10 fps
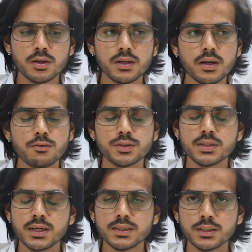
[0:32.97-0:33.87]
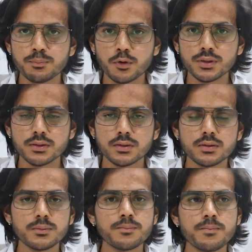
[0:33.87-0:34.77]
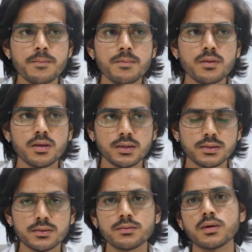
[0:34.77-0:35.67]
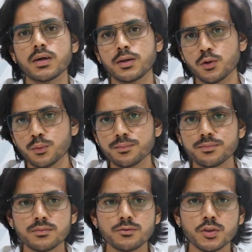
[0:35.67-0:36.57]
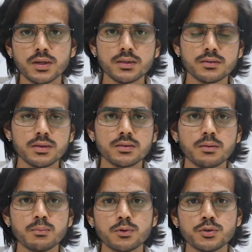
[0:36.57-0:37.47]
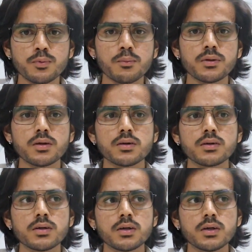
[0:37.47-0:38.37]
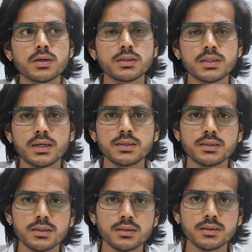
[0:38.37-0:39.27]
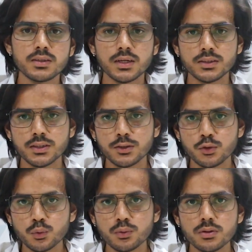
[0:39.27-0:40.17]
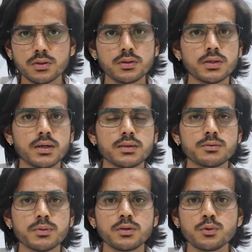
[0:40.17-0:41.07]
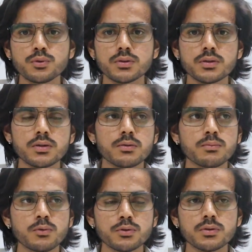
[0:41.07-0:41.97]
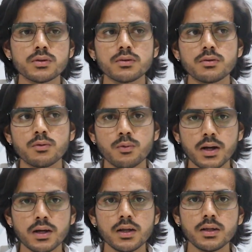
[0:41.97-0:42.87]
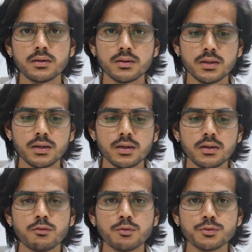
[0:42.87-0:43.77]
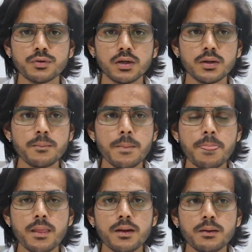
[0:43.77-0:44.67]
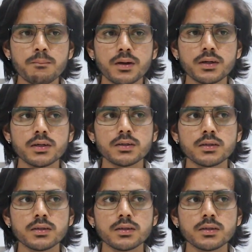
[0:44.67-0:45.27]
in our CI/CD processes. Yes, I know Jenkins is a most popular CI/CD tool that is being used most widely in the DevOps field. But